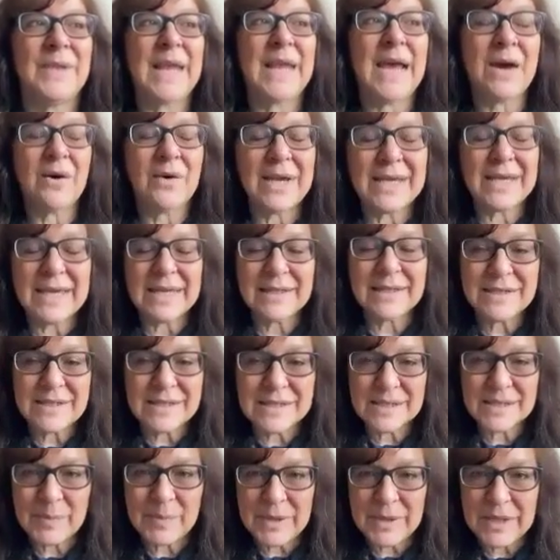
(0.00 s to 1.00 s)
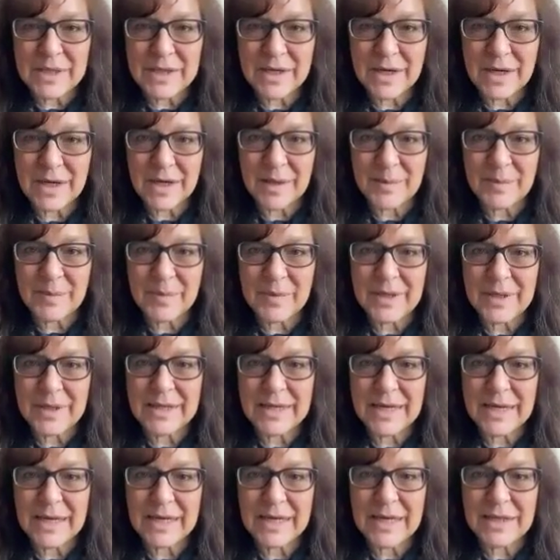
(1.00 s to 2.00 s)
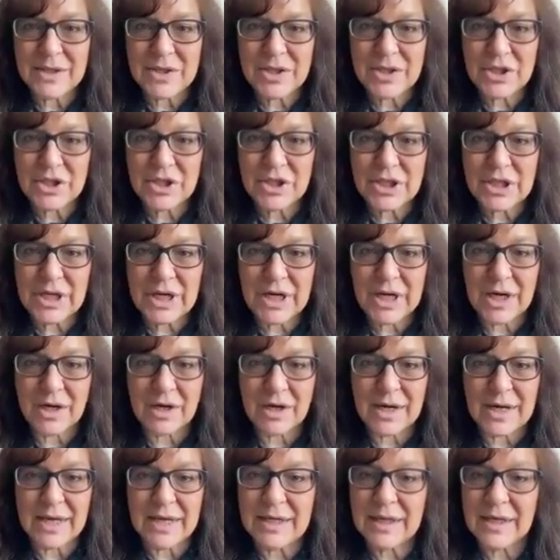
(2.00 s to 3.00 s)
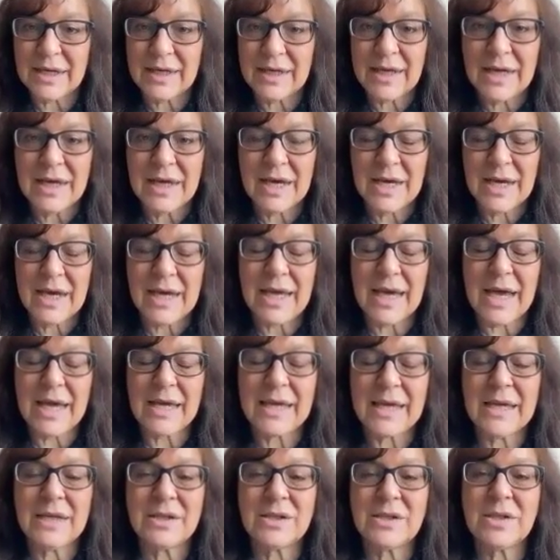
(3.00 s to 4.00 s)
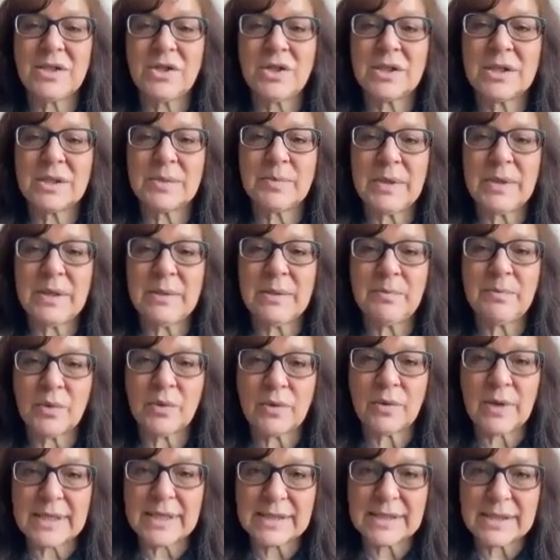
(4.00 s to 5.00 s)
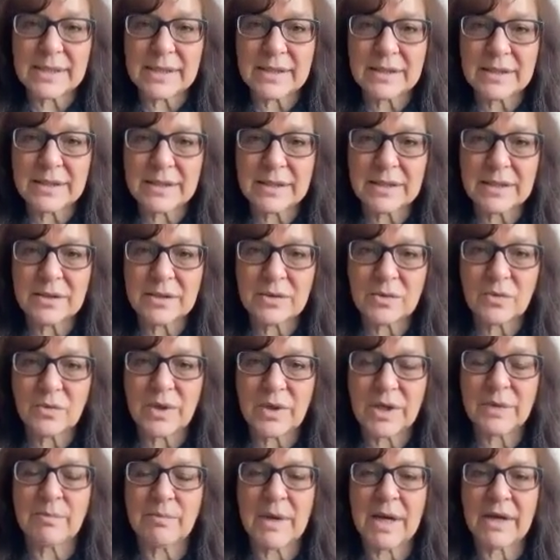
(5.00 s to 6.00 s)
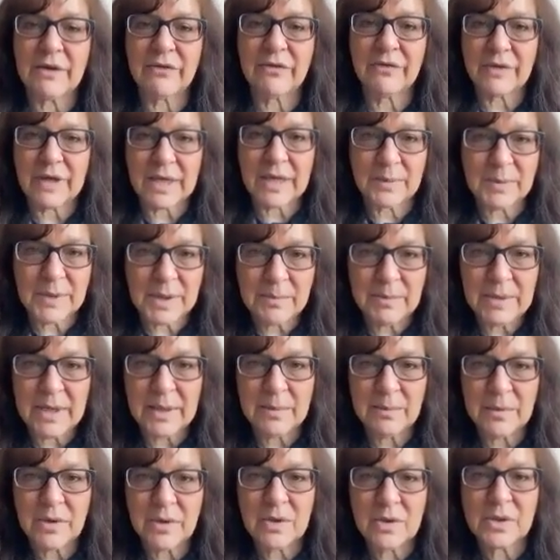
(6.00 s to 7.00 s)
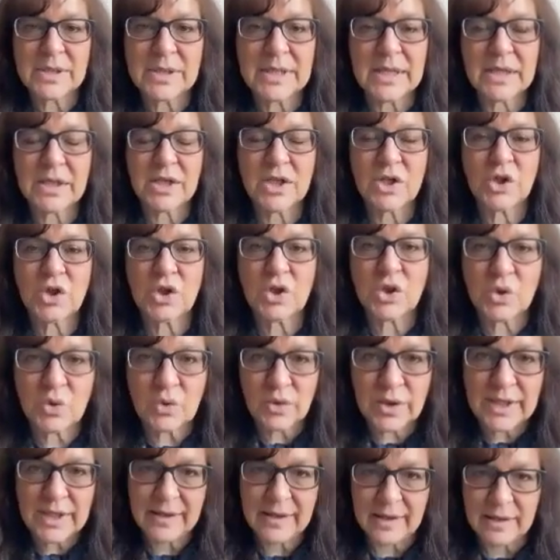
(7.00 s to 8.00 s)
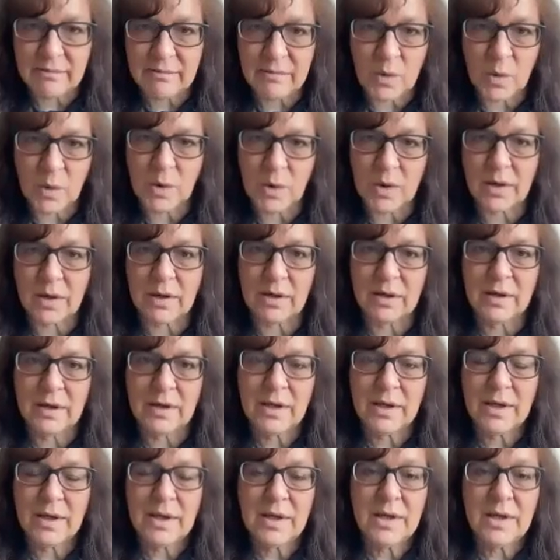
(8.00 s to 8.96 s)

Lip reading: Now I get to speak up and I get to share, and I get to just be present with my family members and enjoy them more.